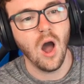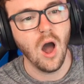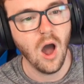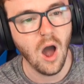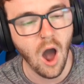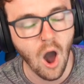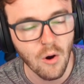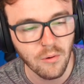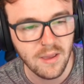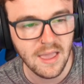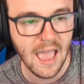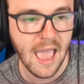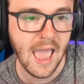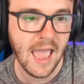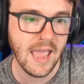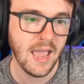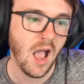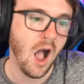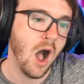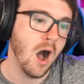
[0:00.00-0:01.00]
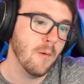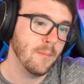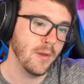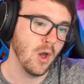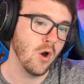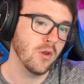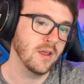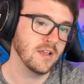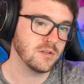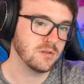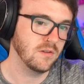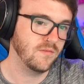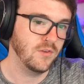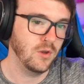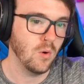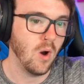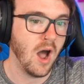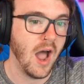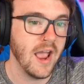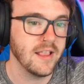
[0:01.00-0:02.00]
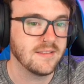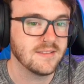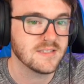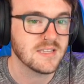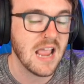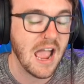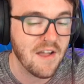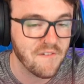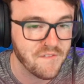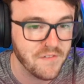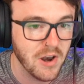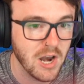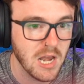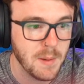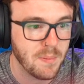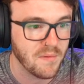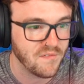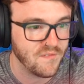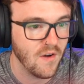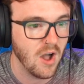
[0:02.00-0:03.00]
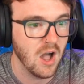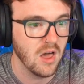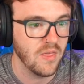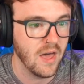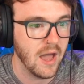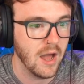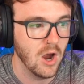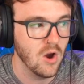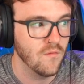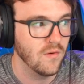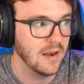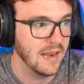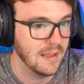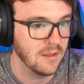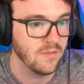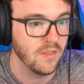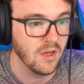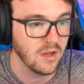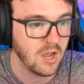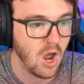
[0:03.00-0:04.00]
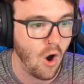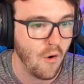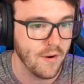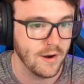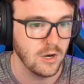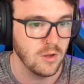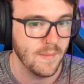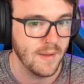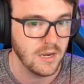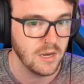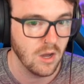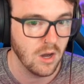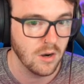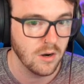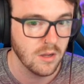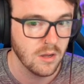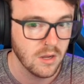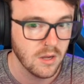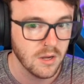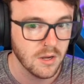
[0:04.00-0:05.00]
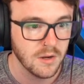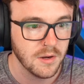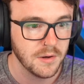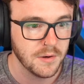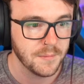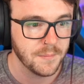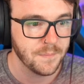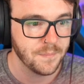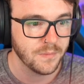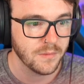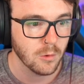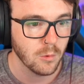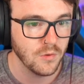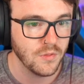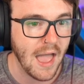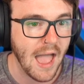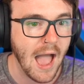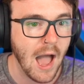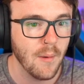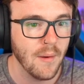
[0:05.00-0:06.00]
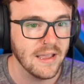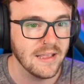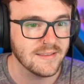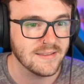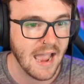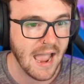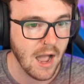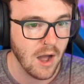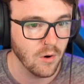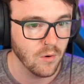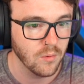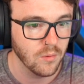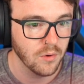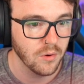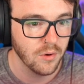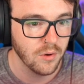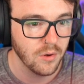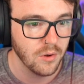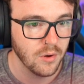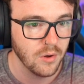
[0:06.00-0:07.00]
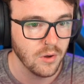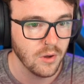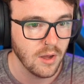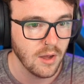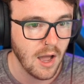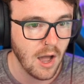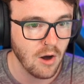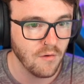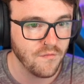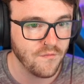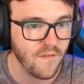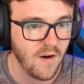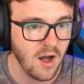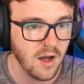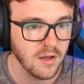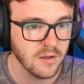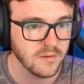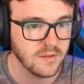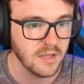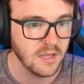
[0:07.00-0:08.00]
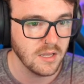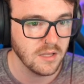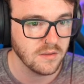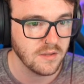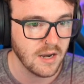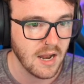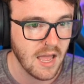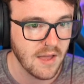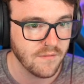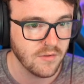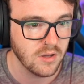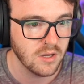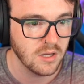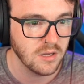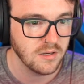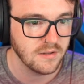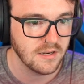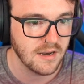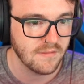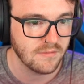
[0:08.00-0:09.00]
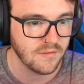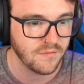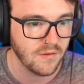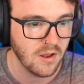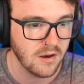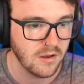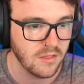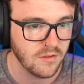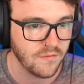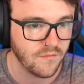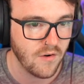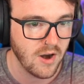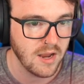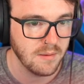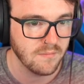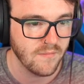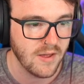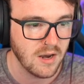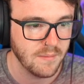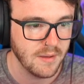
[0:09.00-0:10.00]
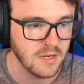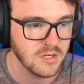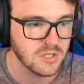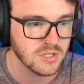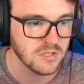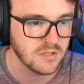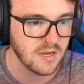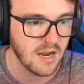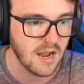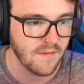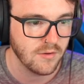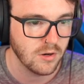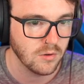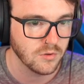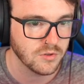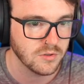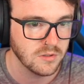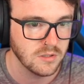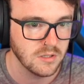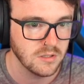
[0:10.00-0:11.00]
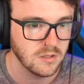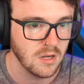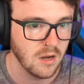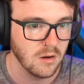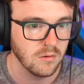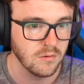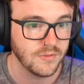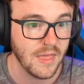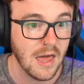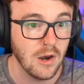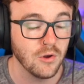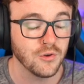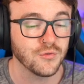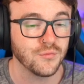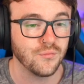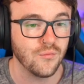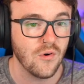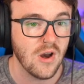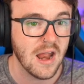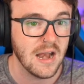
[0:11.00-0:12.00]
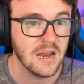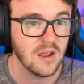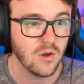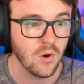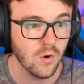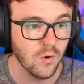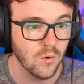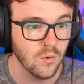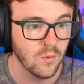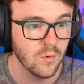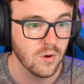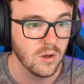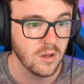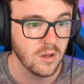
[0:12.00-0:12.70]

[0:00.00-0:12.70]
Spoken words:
Okay, I'll be honest with you. I definitely prefer that over the current Luminion. Without a doubt. How far is it? Did it have another frame of animation? Did it have an alternate? No, that looks really cool.